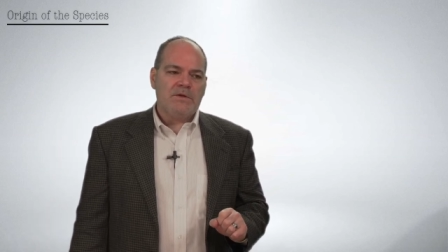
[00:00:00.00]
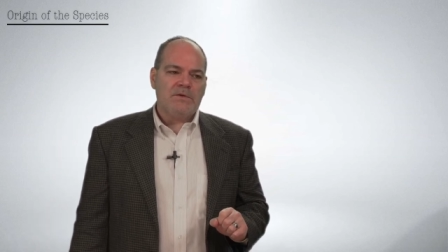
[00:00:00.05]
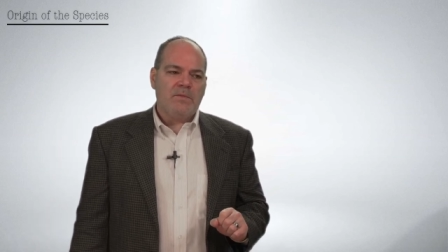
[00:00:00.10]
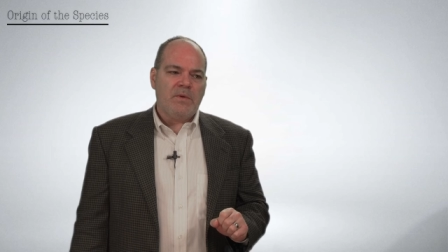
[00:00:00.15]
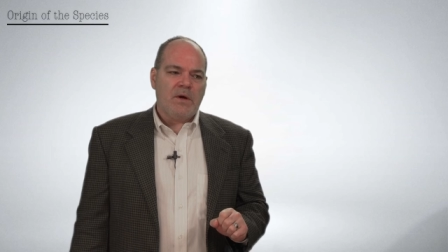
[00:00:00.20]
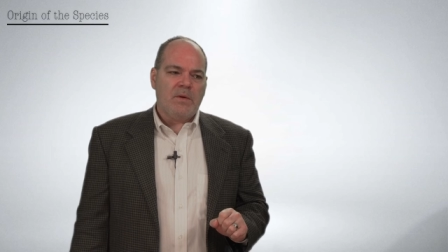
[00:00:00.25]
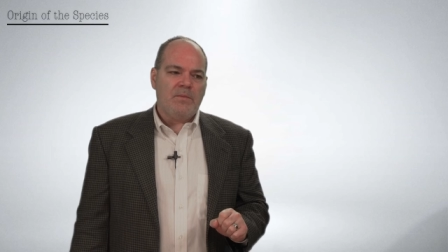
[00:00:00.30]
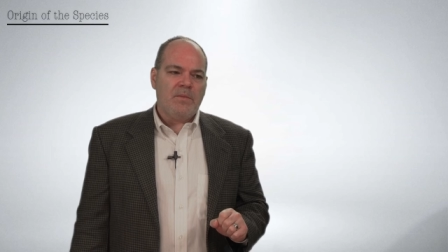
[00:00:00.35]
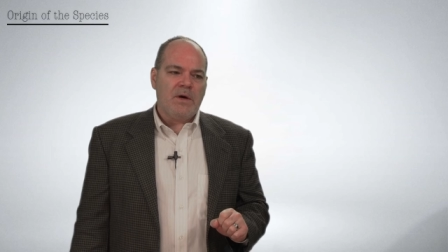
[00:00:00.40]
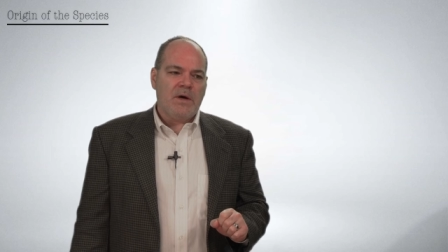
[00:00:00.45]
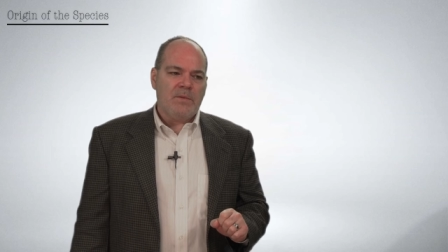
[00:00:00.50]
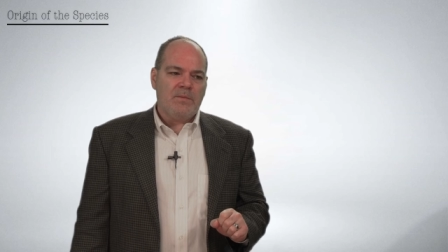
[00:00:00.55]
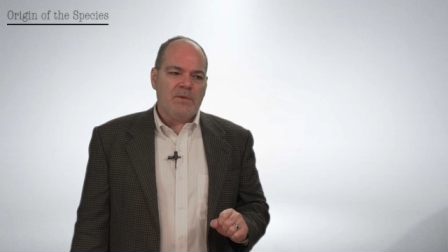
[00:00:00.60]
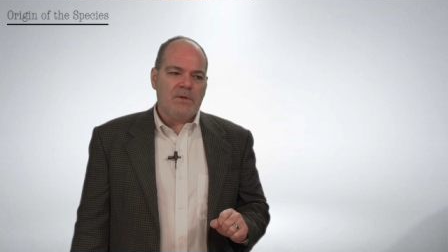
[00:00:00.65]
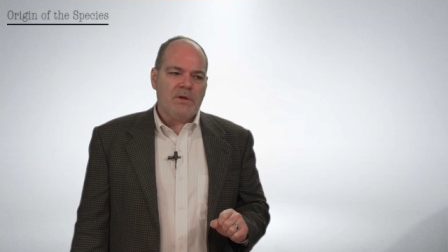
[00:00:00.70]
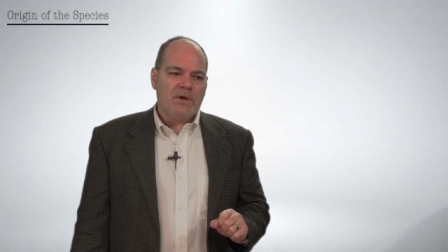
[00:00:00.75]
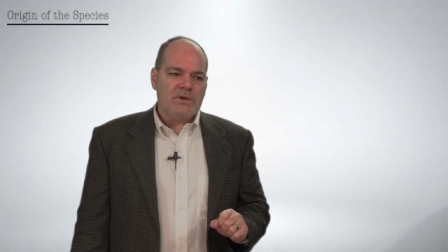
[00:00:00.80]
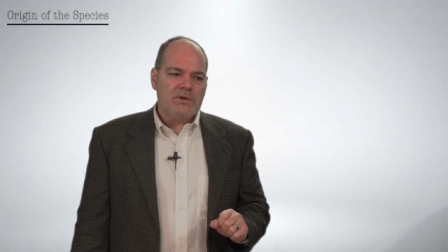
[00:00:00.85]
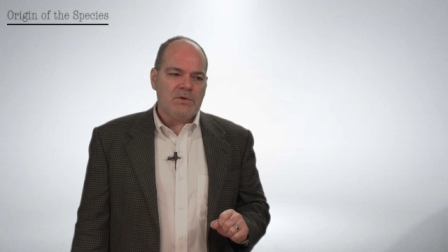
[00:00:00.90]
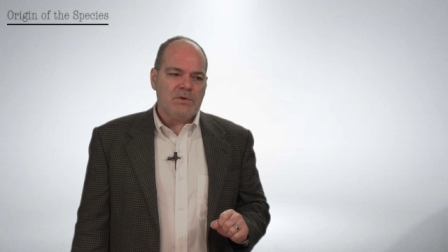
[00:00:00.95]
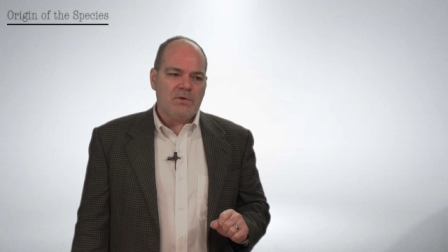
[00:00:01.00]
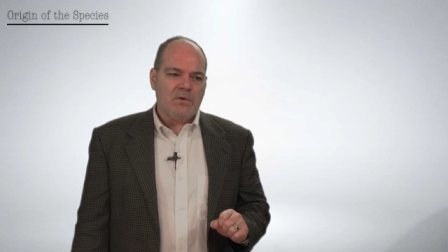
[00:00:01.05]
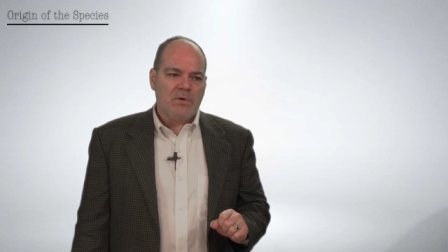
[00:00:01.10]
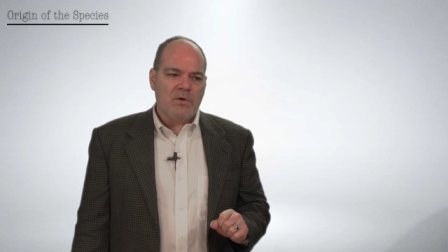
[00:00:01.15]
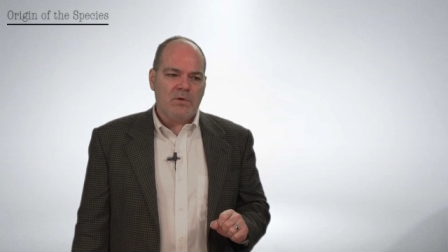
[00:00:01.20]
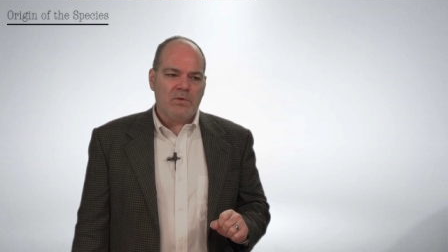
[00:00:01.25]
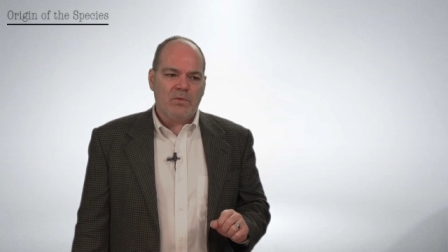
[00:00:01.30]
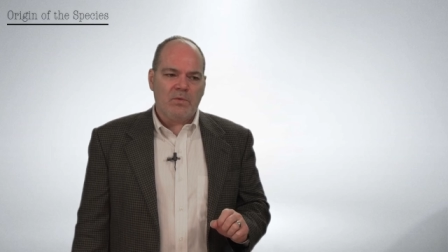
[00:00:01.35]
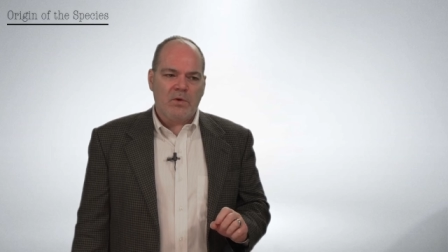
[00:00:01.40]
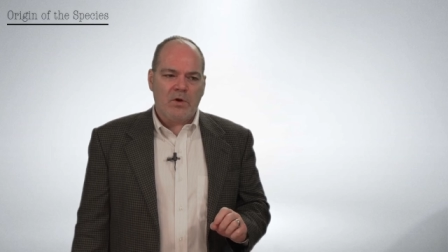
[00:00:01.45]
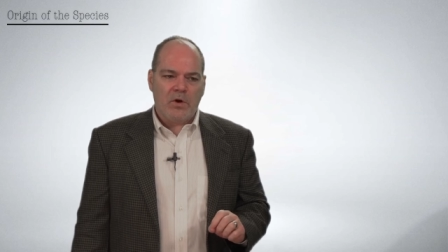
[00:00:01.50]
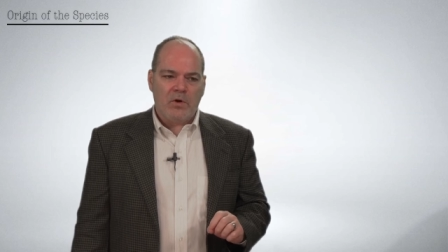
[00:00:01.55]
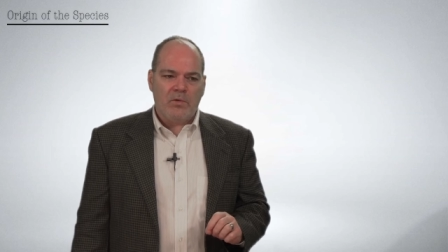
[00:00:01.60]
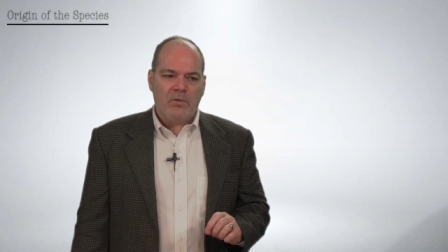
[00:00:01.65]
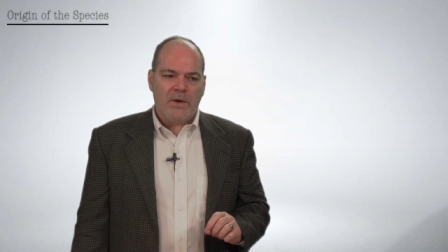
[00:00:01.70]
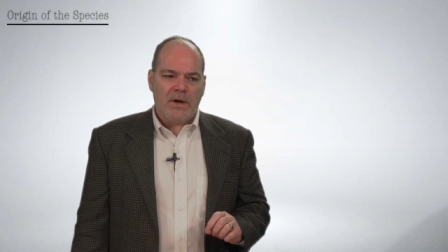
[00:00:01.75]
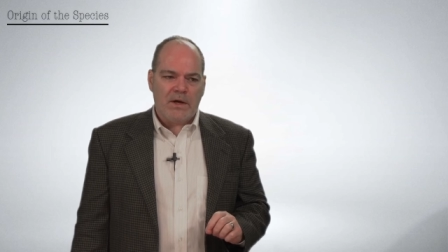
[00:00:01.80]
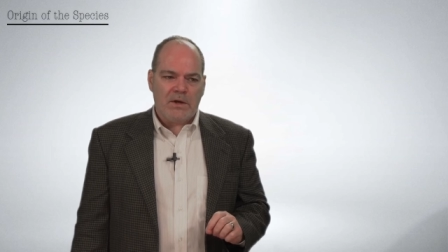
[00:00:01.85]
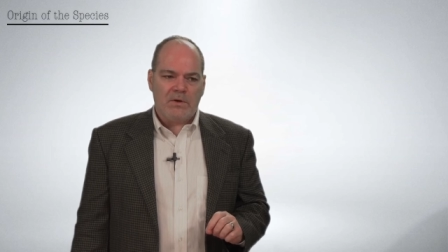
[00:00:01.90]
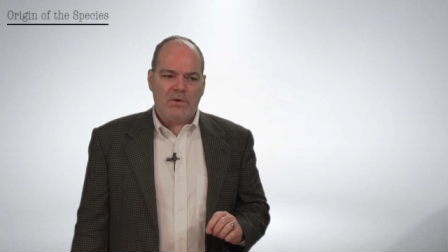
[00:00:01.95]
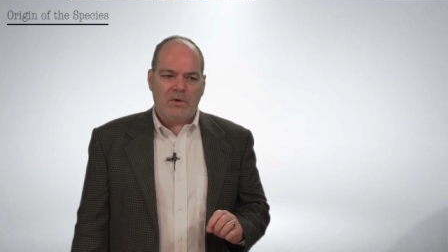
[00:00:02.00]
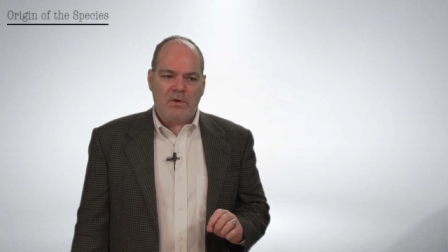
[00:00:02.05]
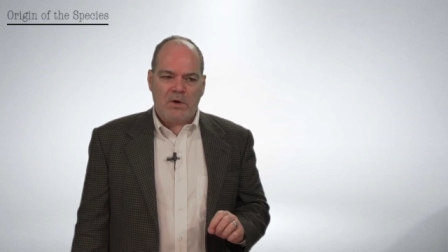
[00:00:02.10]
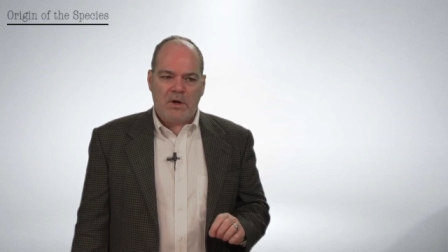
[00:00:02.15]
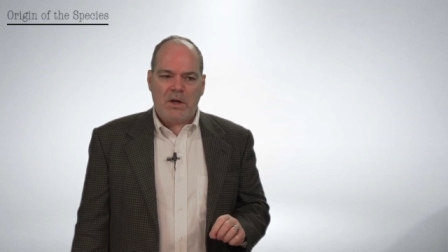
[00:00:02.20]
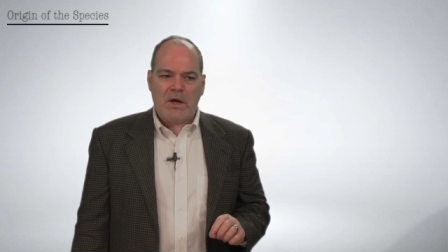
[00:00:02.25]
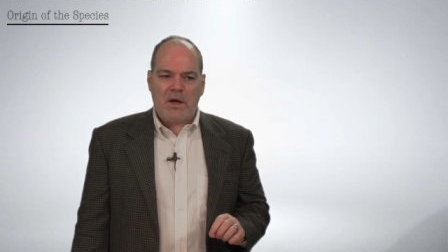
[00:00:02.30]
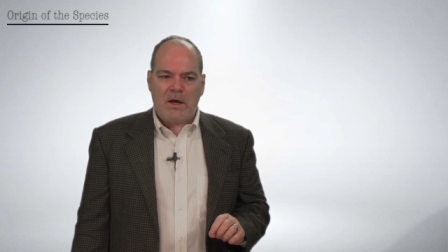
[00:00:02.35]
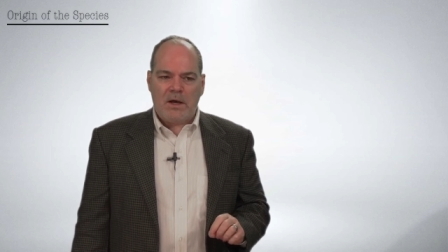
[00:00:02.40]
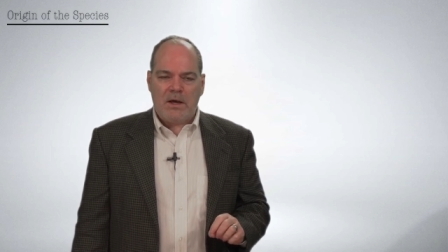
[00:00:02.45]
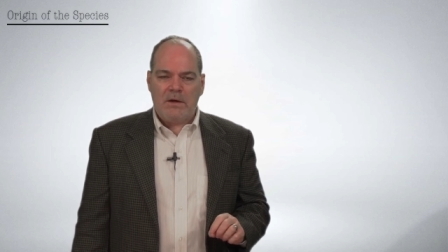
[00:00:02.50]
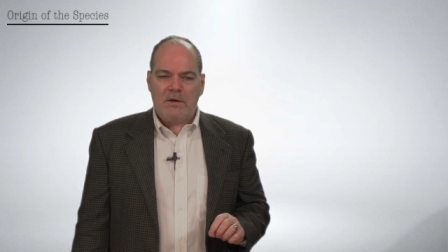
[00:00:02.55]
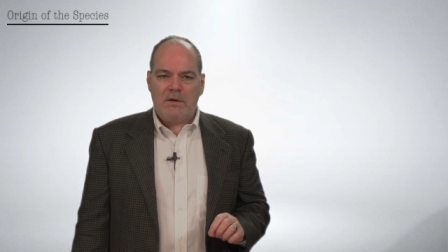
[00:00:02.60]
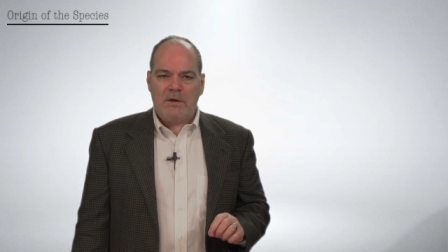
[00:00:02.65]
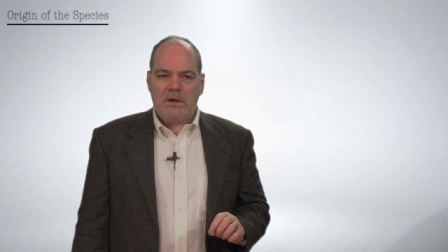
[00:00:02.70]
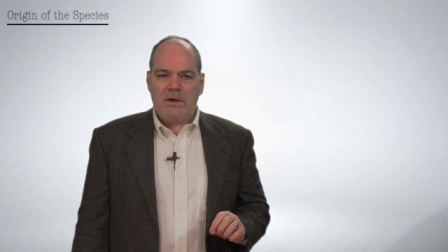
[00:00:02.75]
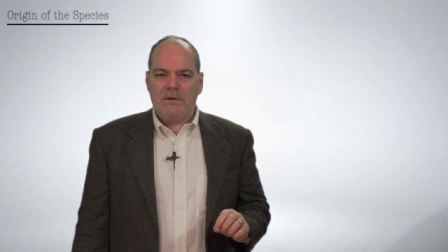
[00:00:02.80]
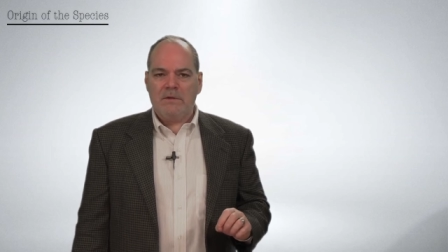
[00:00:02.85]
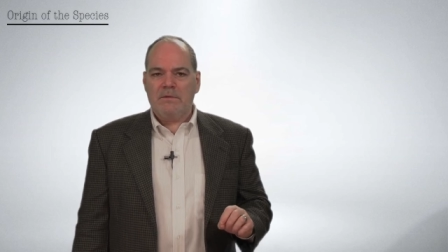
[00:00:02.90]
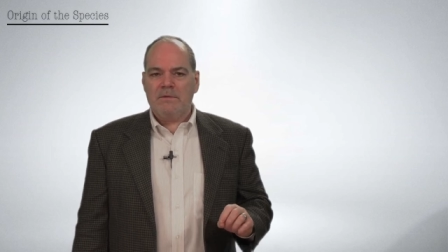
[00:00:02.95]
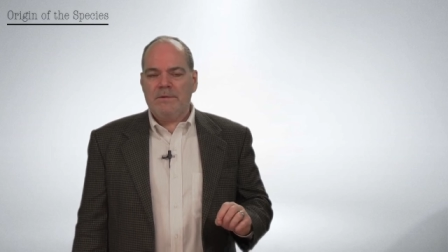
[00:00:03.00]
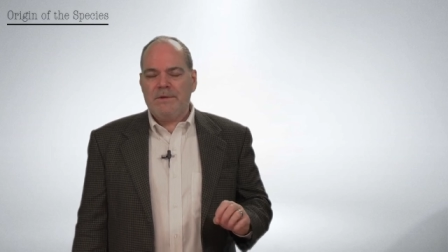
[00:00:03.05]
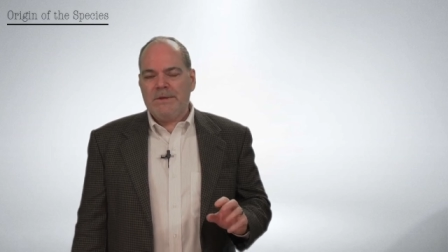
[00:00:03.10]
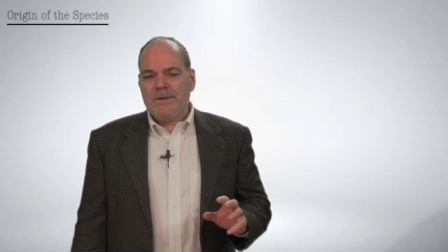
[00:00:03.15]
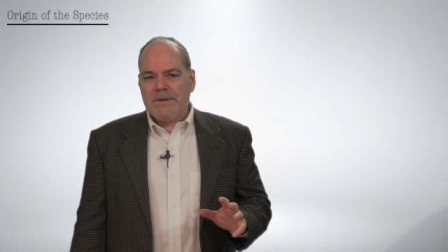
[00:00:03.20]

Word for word: about population growth were correct or not, and